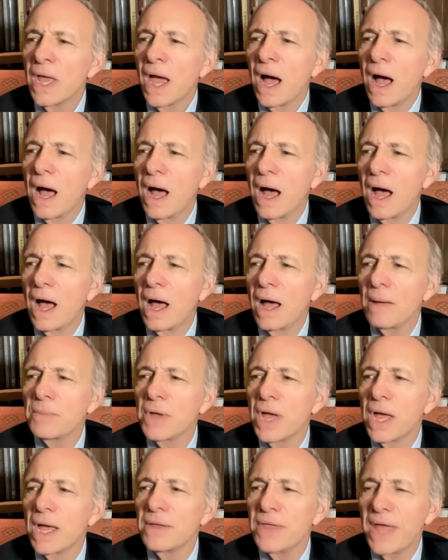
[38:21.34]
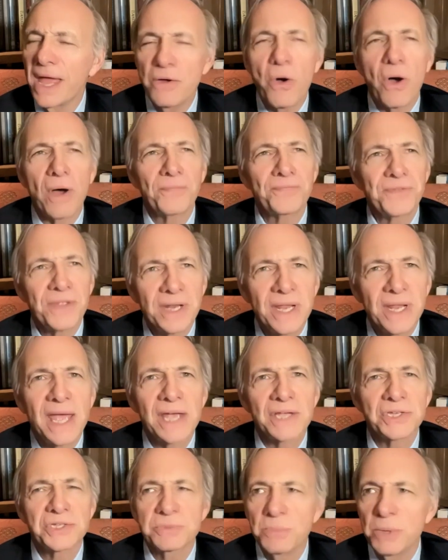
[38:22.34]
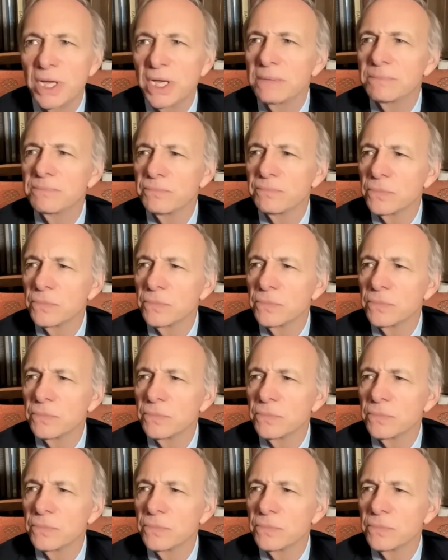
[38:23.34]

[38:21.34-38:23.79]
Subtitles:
they often ask me,